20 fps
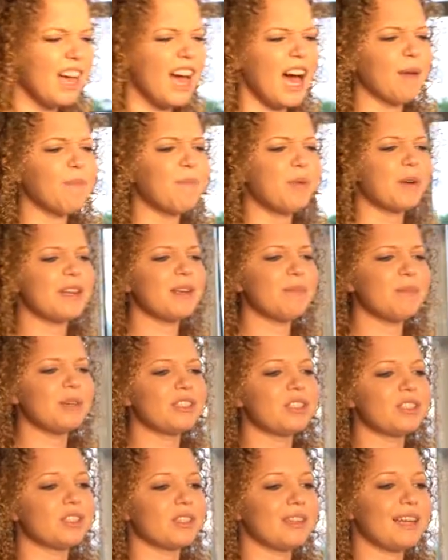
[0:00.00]
I'm pretty
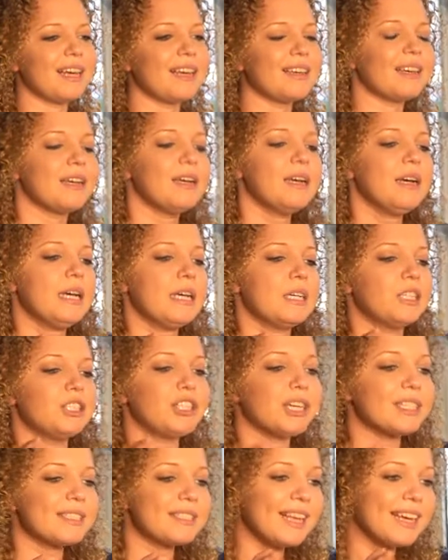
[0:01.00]
much like
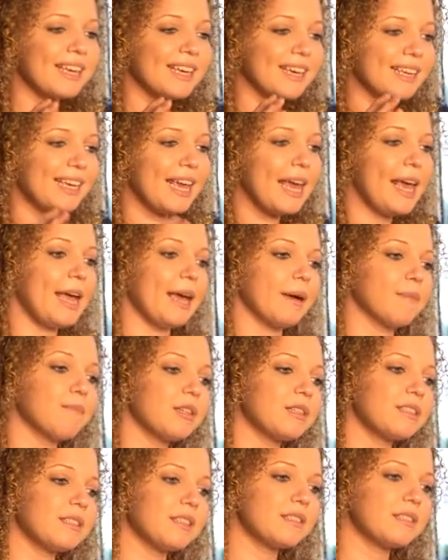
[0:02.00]
just like a
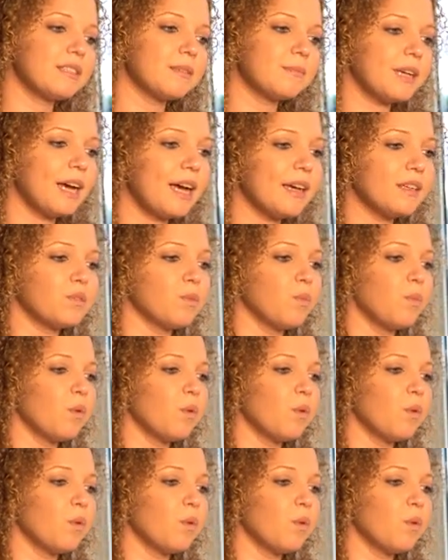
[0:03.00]
camera system, guys.